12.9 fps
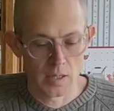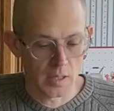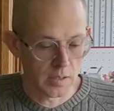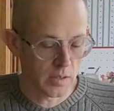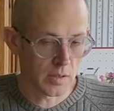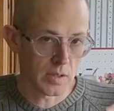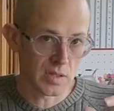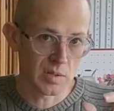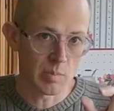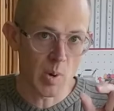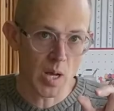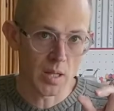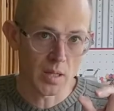And they're the
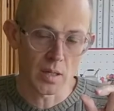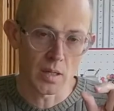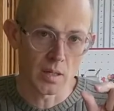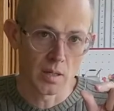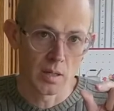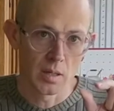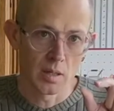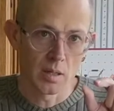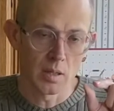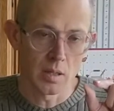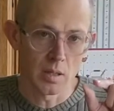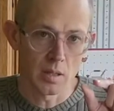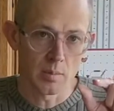smaller,
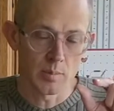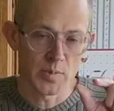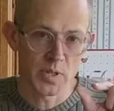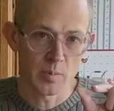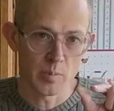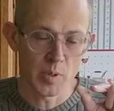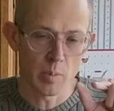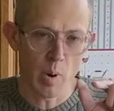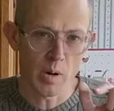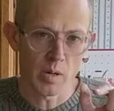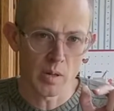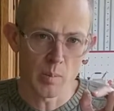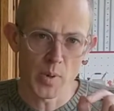tippy
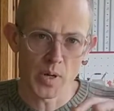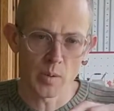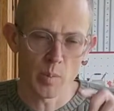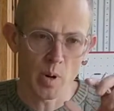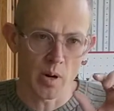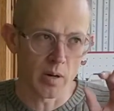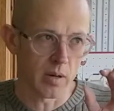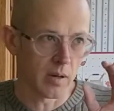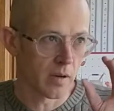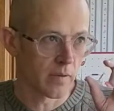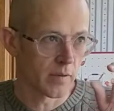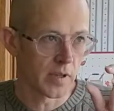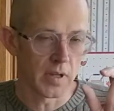part of the bud part
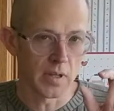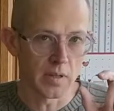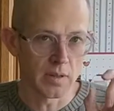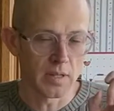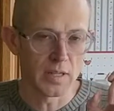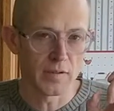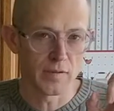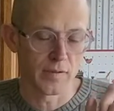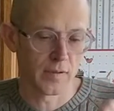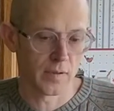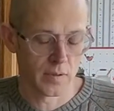of the leaf.